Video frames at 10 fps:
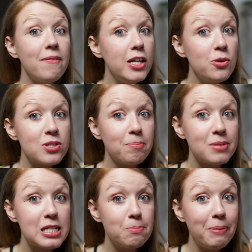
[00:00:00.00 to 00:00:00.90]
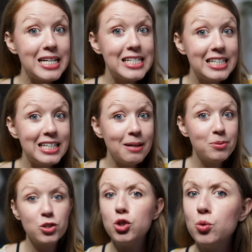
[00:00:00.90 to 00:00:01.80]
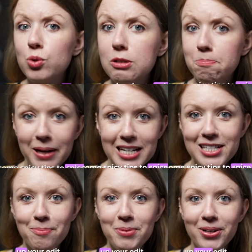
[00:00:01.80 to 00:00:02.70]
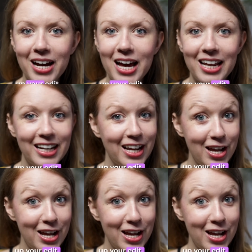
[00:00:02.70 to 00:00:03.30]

giving you some spicy tips to spice up your edit.